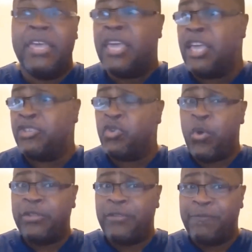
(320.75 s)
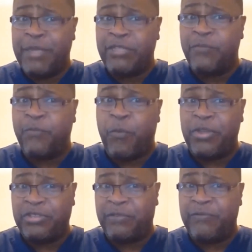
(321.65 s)
He's going to be the
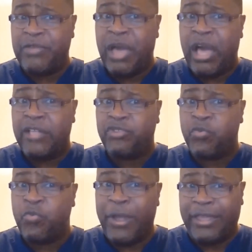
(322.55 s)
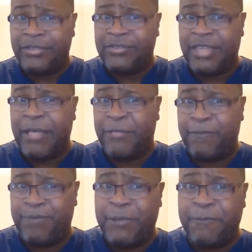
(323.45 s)
voice of God to reconcile
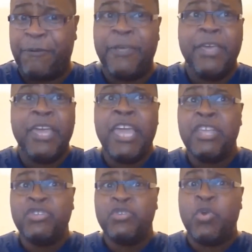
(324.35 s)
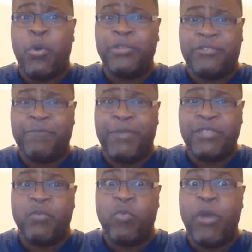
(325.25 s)
the people. He's going to be
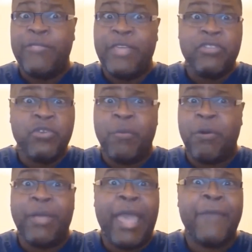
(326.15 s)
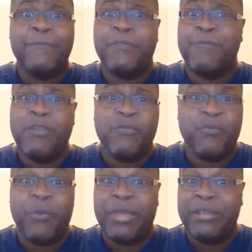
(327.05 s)
the one that you won't have to be
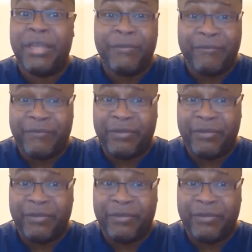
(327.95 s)
afraid of.